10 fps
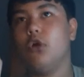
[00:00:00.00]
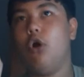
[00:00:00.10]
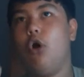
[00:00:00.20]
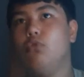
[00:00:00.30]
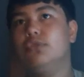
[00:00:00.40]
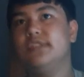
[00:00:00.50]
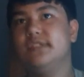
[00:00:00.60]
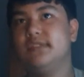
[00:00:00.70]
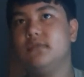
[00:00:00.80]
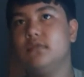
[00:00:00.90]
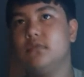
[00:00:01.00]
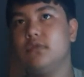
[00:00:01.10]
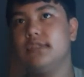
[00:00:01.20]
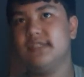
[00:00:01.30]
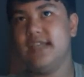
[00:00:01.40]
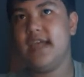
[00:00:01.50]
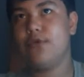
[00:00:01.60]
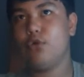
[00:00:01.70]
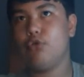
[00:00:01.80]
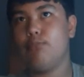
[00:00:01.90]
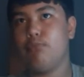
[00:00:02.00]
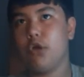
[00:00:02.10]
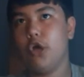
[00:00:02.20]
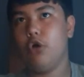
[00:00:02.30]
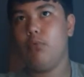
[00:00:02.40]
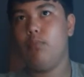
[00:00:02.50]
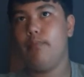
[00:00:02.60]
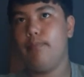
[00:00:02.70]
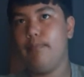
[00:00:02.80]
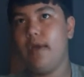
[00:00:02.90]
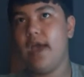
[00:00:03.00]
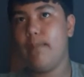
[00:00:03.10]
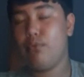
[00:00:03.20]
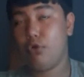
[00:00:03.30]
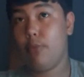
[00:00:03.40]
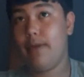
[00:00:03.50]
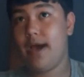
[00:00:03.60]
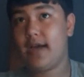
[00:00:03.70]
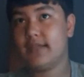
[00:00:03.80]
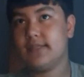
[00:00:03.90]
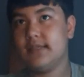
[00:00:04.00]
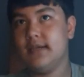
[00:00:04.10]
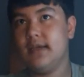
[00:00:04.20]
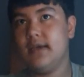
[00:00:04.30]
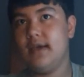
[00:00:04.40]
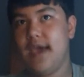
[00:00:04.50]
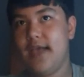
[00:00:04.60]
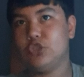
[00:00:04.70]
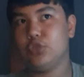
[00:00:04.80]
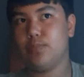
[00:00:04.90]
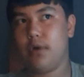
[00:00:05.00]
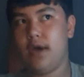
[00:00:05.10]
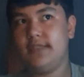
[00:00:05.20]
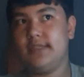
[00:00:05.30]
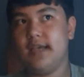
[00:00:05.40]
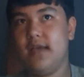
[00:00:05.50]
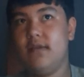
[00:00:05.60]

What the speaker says: all standard, Pro, Pro Max, Enterprise,